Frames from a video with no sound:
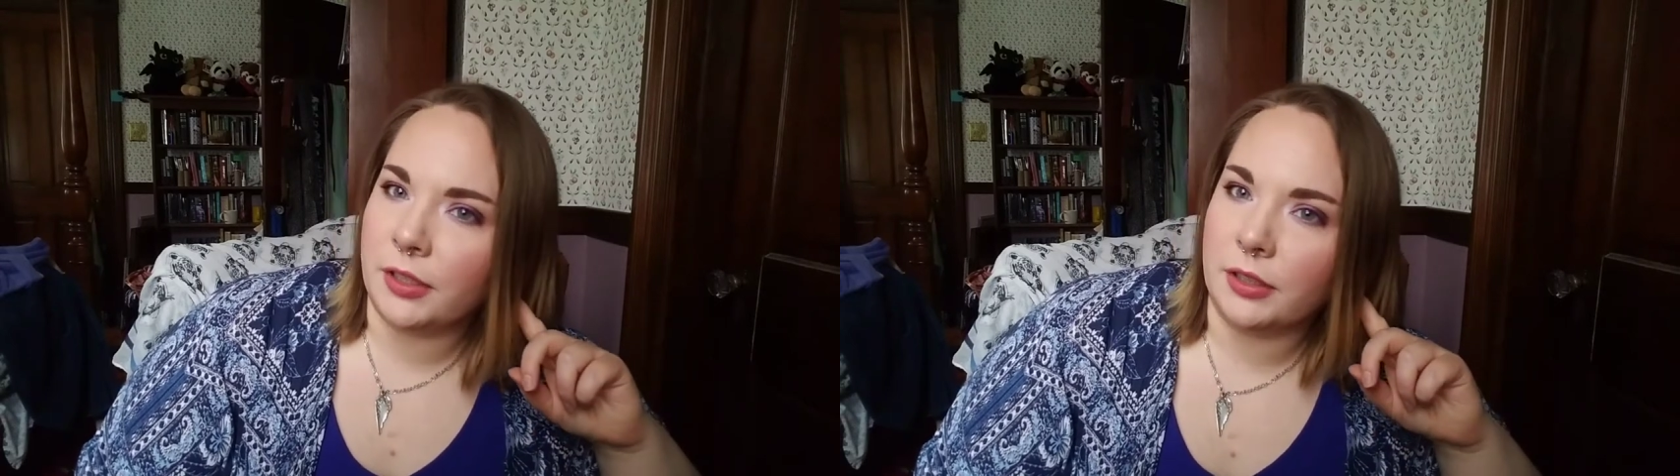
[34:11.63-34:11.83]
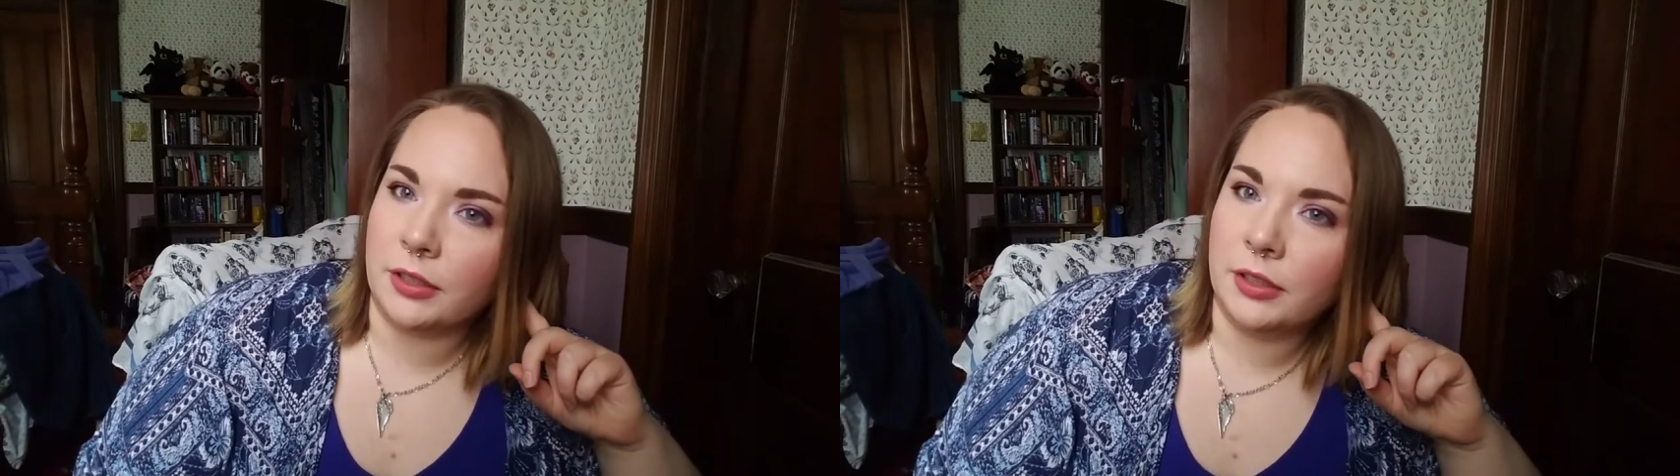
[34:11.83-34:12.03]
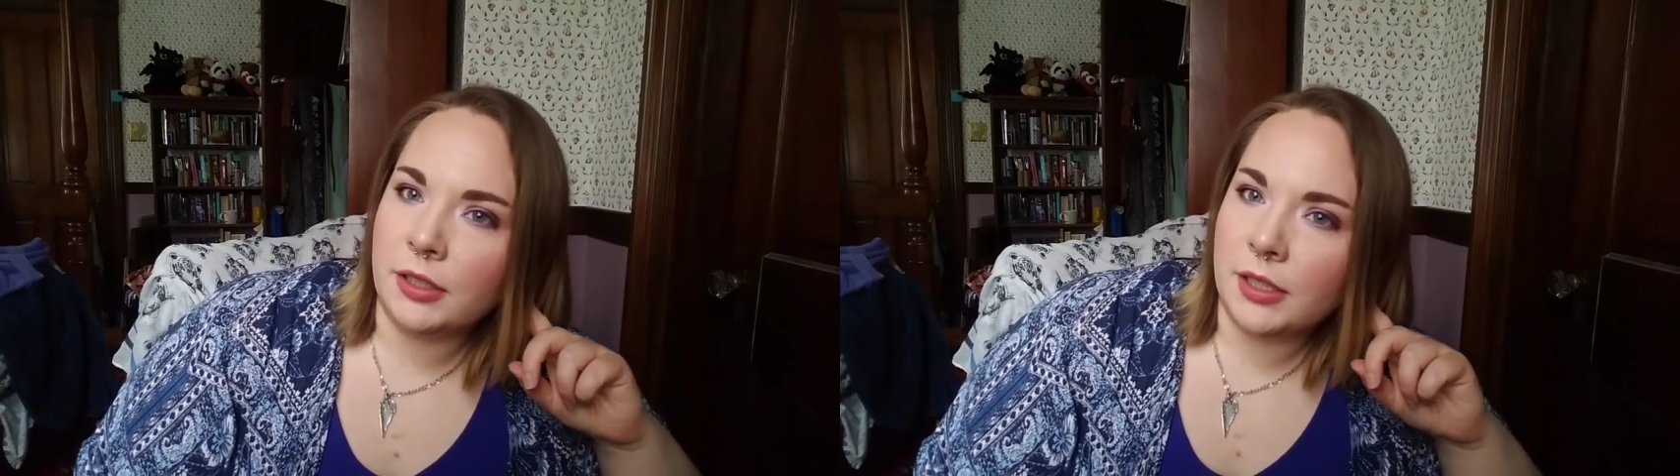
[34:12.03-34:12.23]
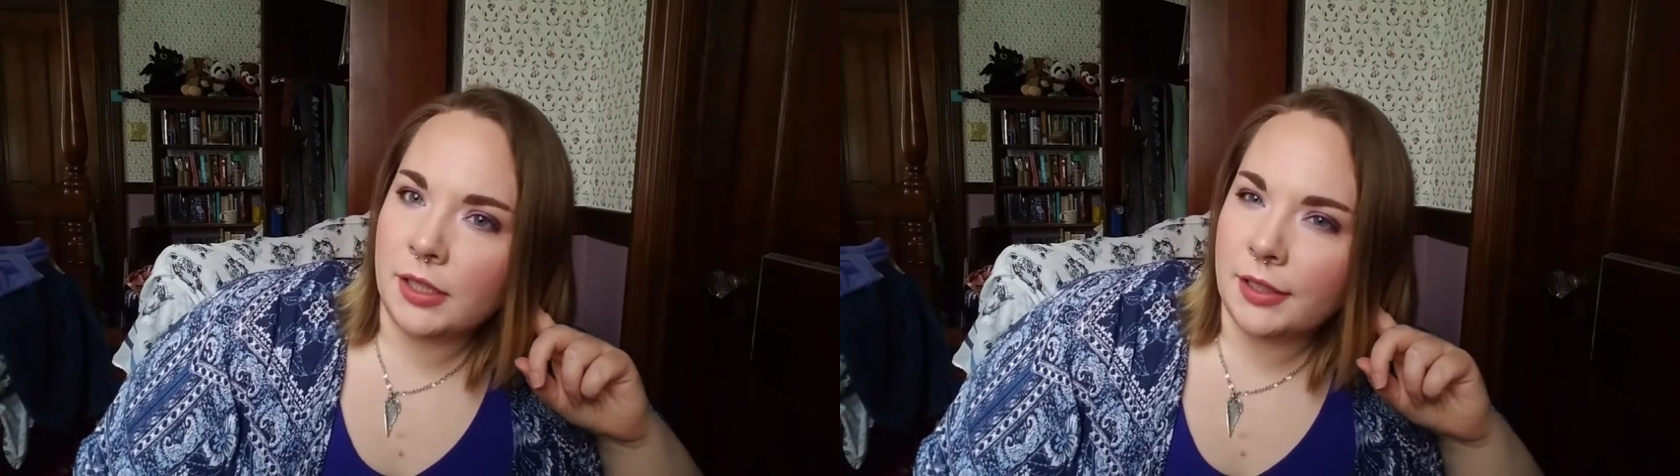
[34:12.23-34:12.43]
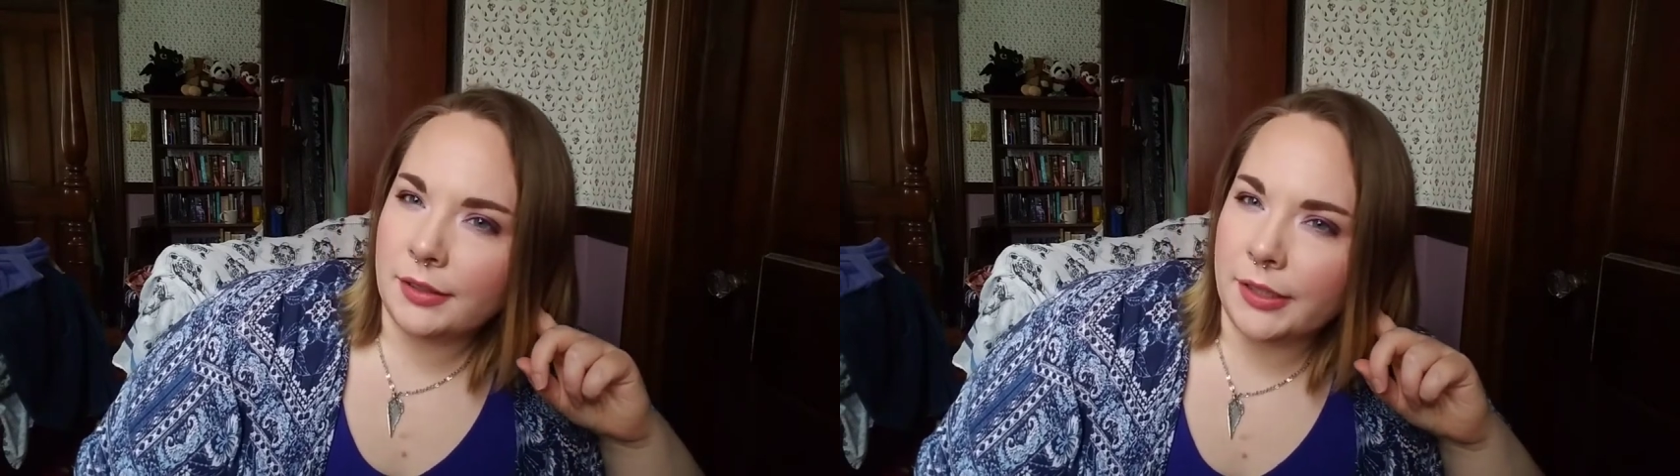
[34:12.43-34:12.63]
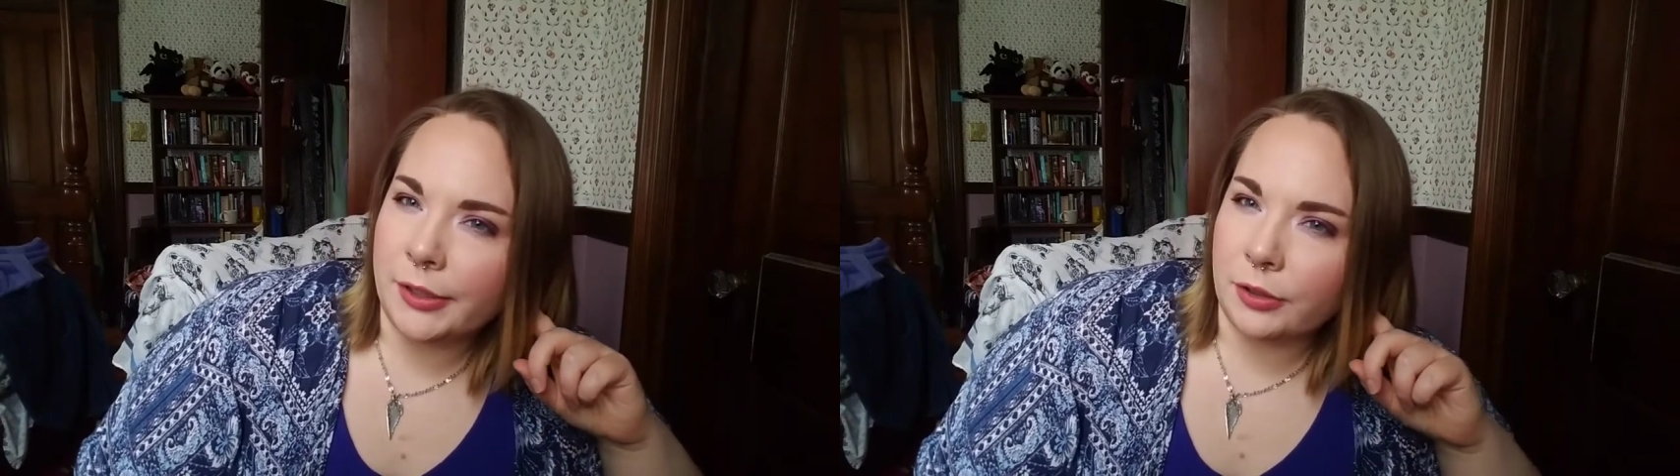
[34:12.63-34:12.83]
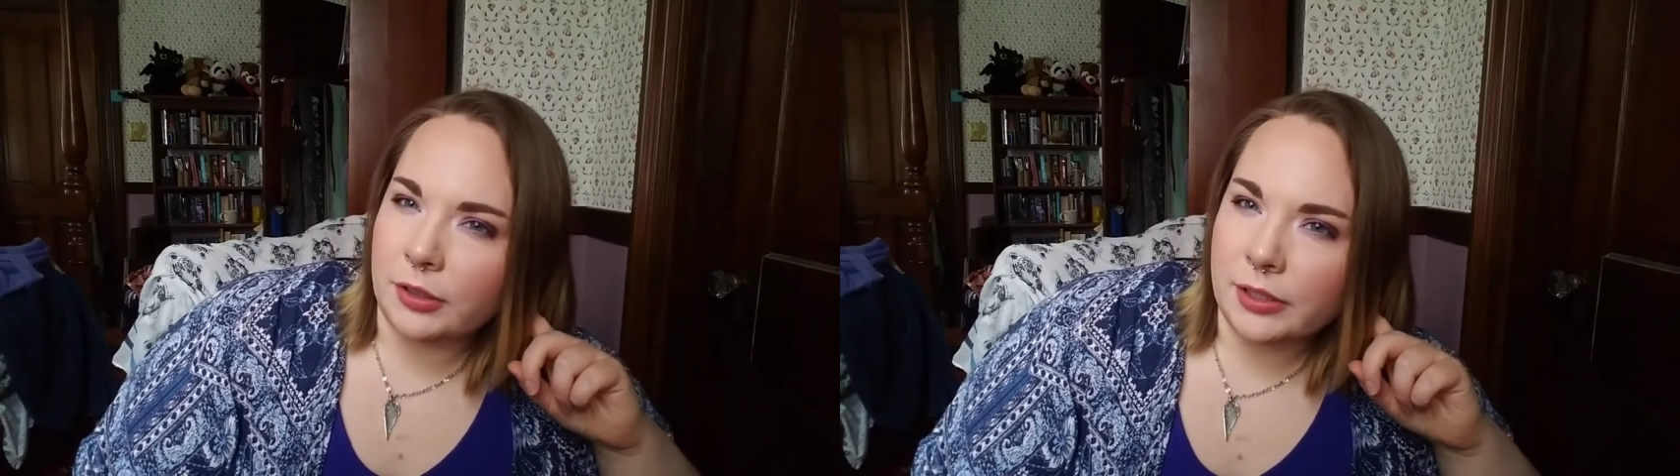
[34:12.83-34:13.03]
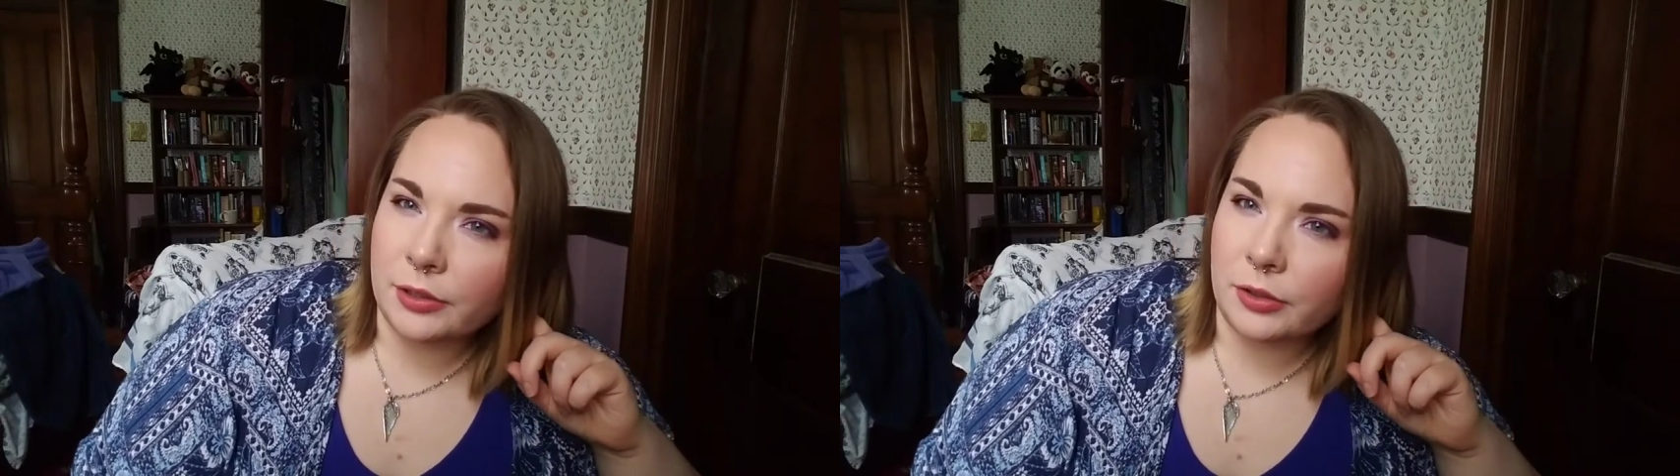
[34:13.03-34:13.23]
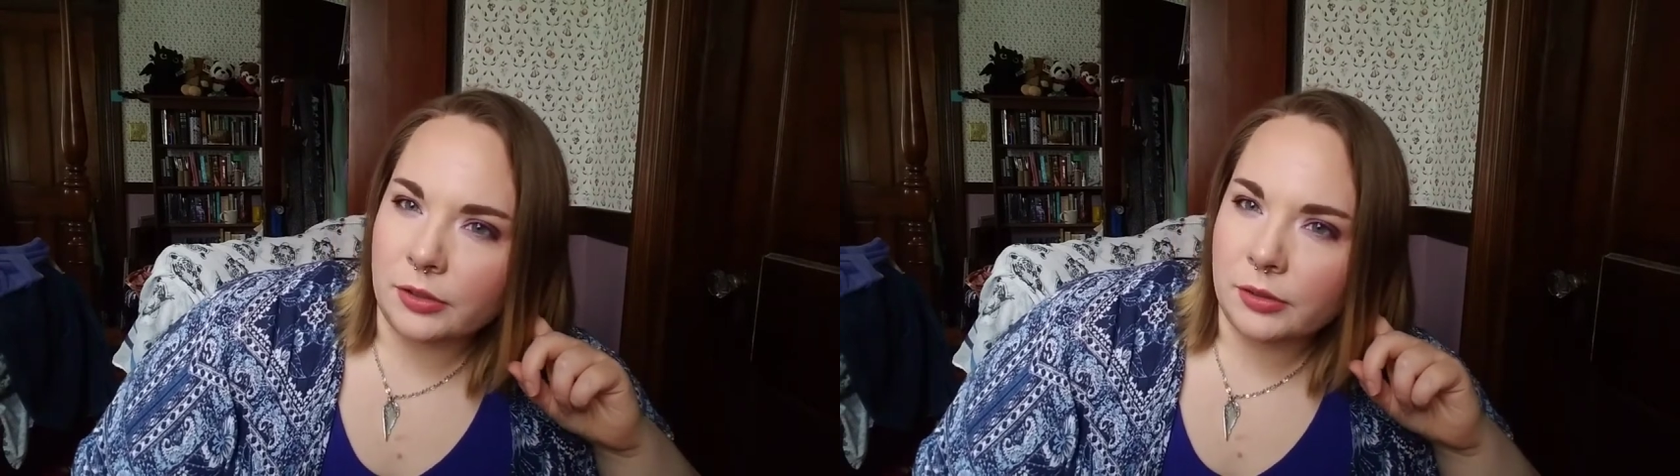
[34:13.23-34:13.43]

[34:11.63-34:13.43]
lighter glitter multichromes